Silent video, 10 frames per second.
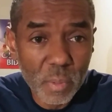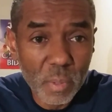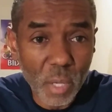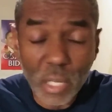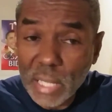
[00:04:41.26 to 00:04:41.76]

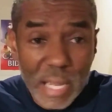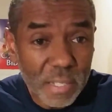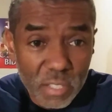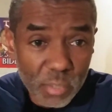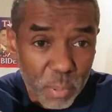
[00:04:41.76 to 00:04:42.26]
Unlike
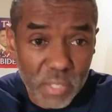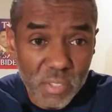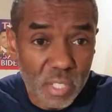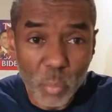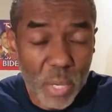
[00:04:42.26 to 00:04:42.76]
this
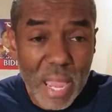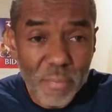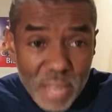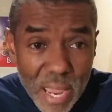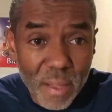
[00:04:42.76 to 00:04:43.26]
president we have
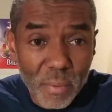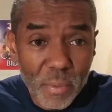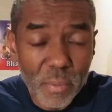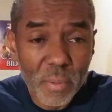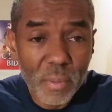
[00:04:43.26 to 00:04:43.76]
now,
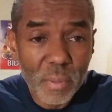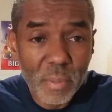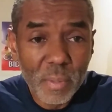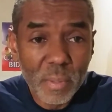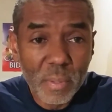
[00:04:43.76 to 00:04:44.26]

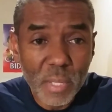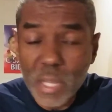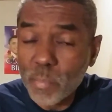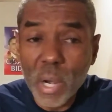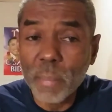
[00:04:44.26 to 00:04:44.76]
he
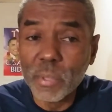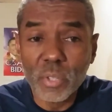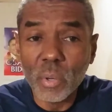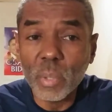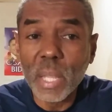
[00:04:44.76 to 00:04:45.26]
promised a
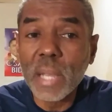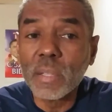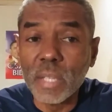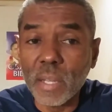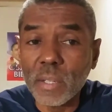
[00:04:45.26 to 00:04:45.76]
whole lot of
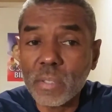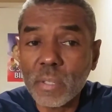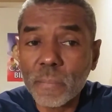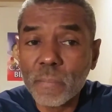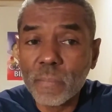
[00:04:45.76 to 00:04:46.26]
things
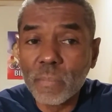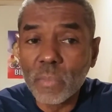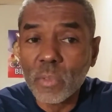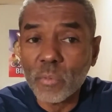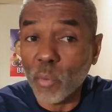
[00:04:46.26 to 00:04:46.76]

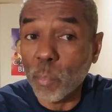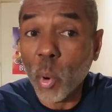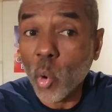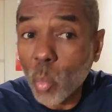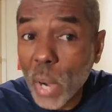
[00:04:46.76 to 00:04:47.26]
for
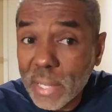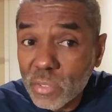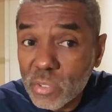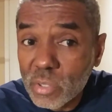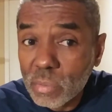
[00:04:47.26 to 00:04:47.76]
poor
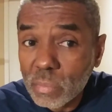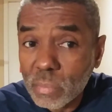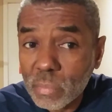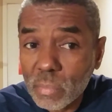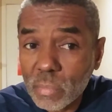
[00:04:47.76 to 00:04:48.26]
whites
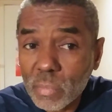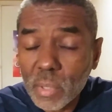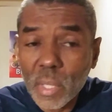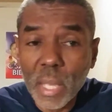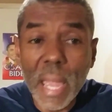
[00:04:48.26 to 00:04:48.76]

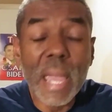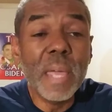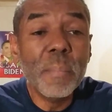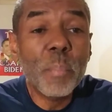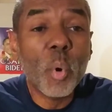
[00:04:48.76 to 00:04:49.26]

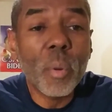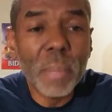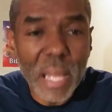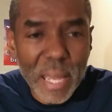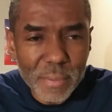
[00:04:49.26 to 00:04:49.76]
and poor
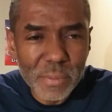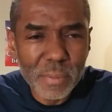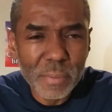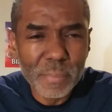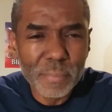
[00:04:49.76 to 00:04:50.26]
blacks.
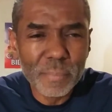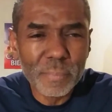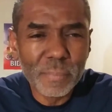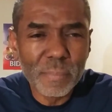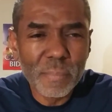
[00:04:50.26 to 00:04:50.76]

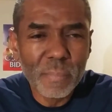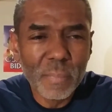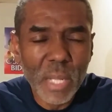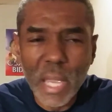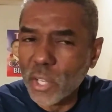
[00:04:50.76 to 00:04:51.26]

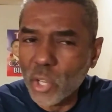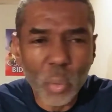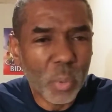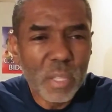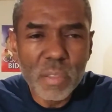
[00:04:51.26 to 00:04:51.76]
And the
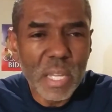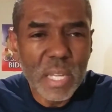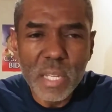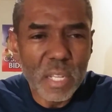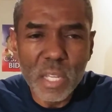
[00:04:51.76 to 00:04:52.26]
only thing
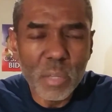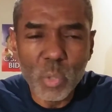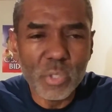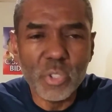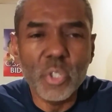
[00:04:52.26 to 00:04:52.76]
he did
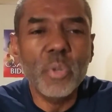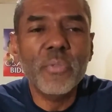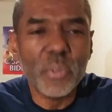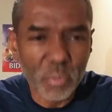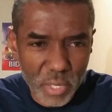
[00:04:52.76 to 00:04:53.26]
was do
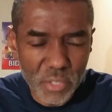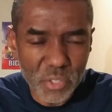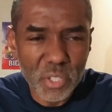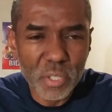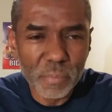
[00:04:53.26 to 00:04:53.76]
for the rich.